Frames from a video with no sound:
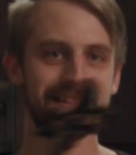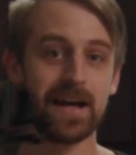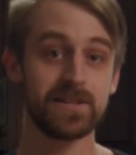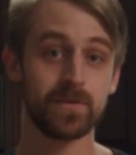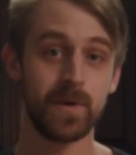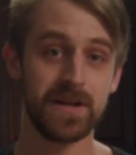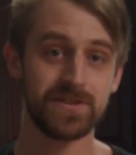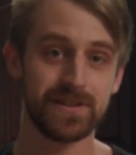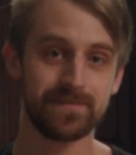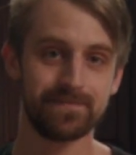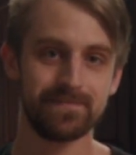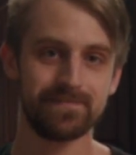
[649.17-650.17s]
Thanks for watching.
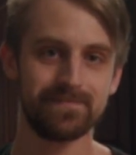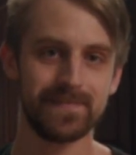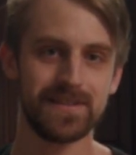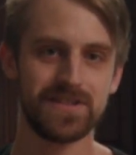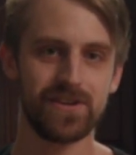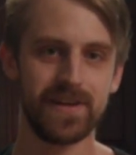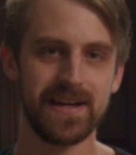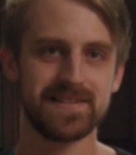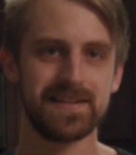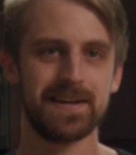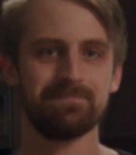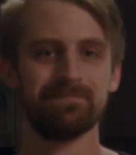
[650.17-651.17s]
Till
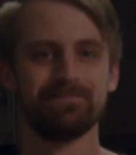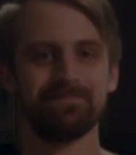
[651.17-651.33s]
next time.